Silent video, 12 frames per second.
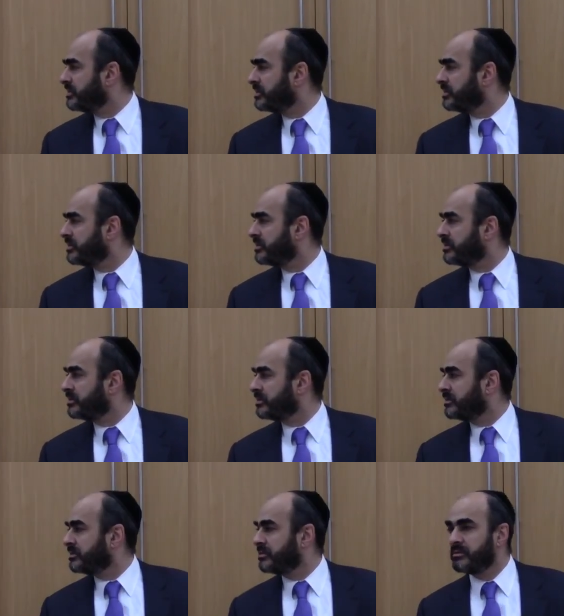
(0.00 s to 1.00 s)

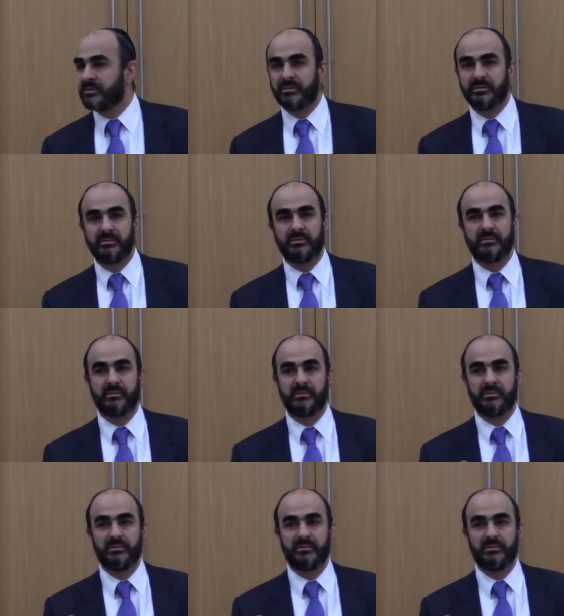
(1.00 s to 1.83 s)
(silence)